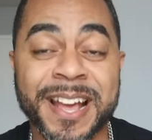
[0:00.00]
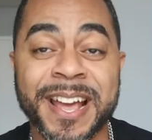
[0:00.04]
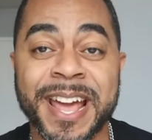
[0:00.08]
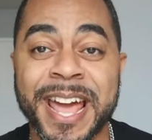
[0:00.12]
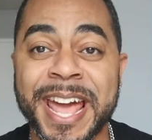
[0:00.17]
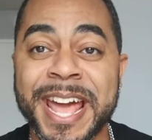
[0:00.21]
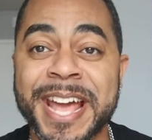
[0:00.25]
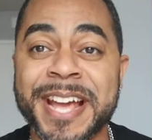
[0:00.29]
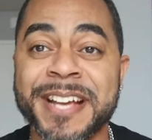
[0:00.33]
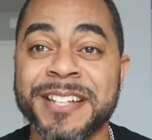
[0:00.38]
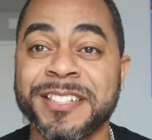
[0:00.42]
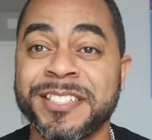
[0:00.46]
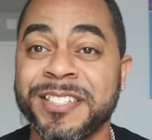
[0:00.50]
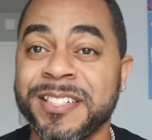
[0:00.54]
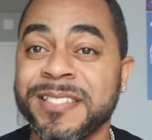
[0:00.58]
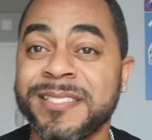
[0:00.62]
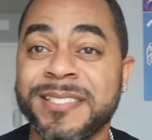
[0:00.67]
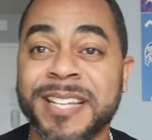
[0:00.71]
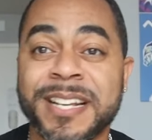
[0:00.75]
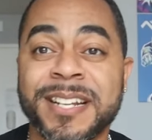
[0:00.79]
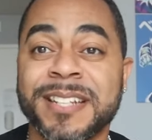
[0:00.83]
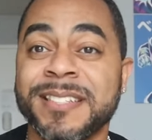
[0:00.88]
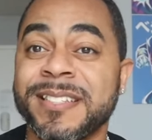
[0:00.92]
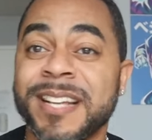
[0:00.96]
And she
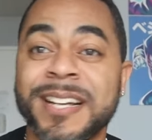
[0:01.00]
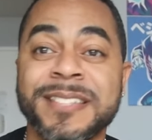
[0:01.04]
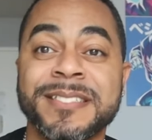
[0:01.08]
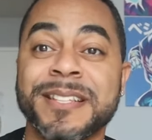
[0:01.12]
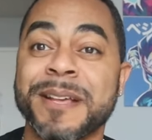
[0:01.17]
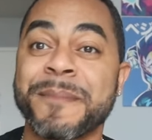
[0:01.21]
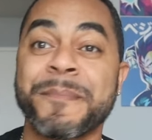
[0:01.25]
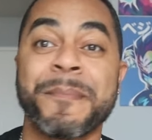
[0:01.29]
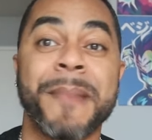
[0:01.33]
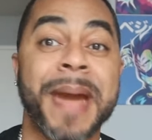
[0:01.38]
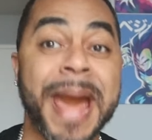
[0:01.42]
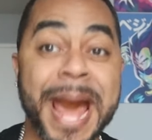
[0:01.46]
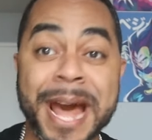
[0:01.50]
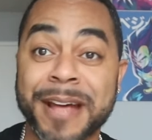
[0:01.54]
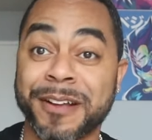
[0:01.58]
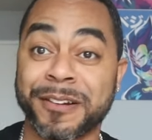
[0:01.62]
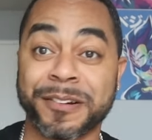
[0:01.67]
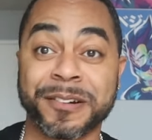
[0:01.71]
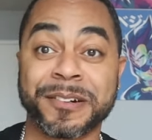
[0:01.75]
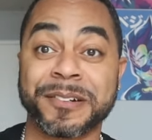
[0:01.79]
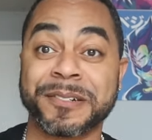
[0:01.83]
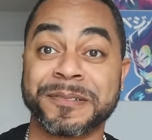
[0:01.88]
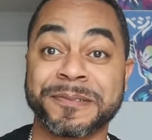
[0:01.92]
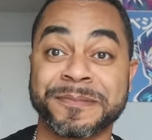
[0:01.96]
said it doesn't
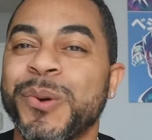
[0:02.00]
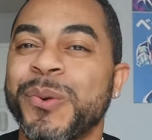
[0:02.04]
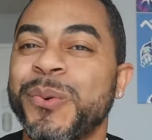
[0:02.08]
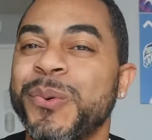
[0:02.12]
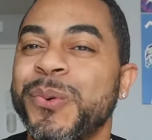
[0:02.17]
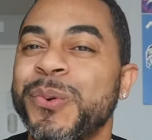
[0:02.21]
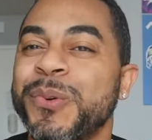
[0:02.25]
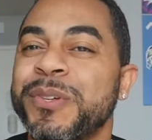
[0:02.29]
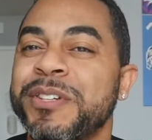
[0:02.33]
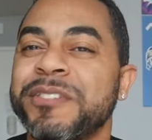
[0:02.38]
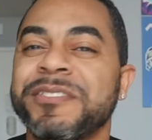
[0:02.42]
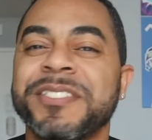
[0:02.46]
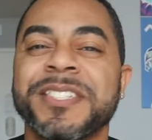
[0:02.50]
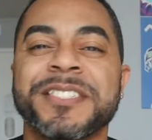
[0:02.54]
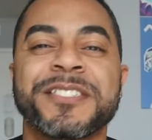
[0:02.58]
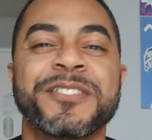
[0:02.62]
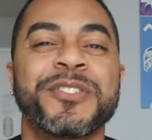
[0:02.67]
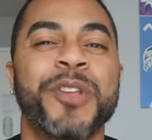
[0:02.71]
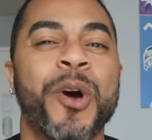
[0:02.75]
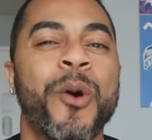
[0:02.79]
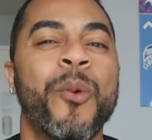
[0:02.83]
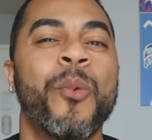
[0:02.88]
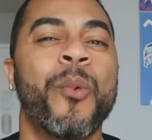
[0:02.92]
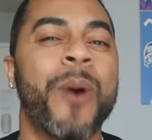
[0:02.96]
matter. Ooh, you just
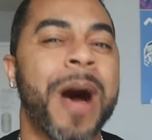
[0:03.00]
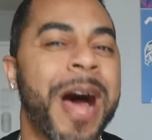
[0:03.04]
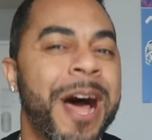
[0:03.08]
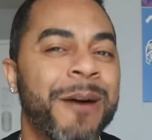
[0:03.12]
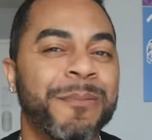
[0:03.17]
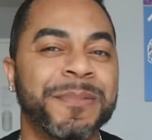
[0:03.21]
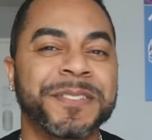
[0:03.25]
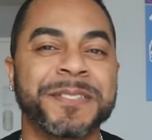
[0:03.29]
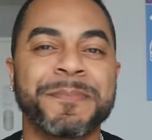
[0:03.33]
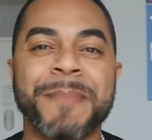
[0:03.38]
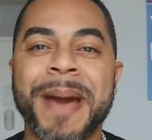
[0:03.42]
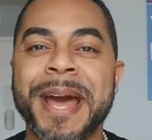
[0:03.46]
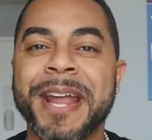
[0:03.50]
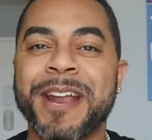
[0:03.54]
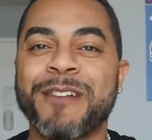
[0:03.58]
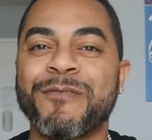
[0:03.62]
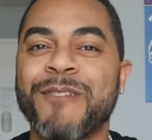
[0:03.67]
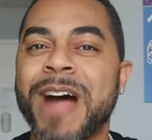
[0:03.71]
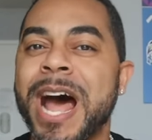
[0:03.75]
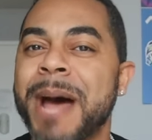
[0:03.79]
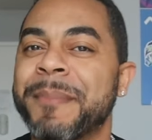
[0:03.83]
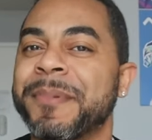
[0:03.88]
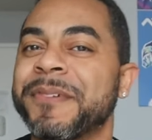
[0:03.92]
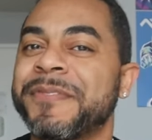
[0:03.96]
know Juan was mad at
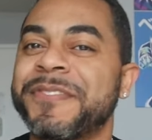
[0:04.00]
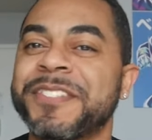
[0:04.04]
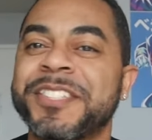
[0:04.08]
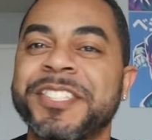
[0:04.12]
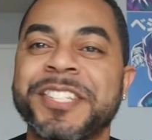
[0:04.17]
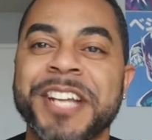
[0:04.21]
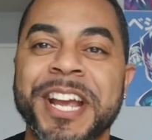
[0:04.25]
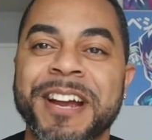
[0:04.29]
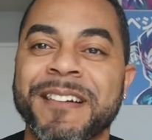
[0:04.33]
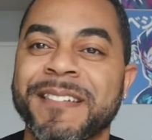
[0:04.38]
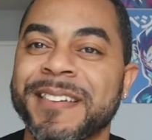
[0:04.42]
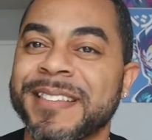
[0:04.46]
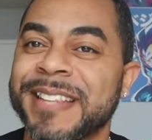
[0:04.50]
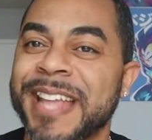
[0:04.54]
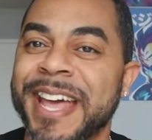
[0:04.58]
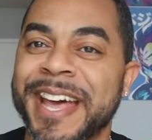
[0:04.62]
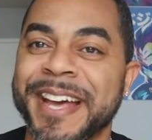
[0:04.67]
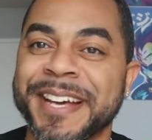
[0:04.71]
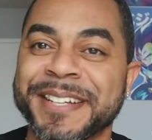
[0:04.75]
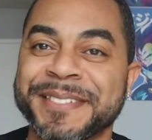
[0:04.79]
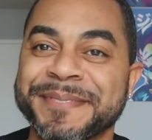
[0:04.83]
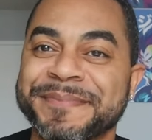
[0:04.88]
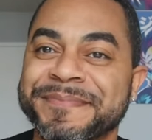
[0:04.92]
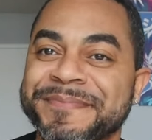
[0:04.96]
Robin for sharing
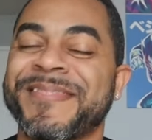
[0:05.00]
that.